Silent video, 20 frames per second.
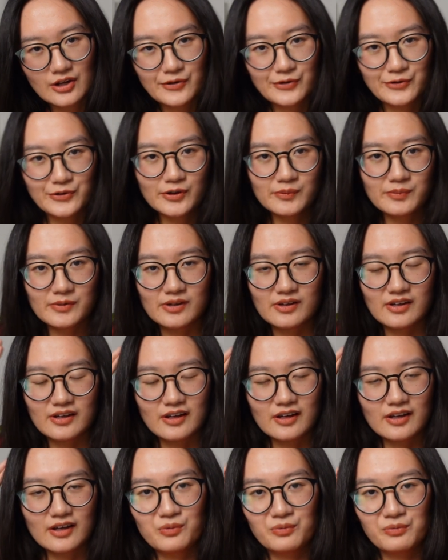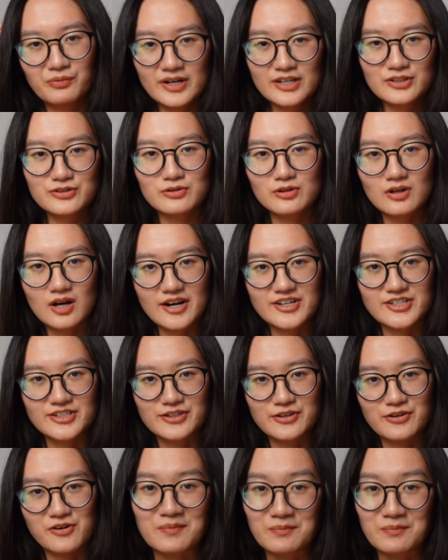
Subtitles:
you'll be way too logical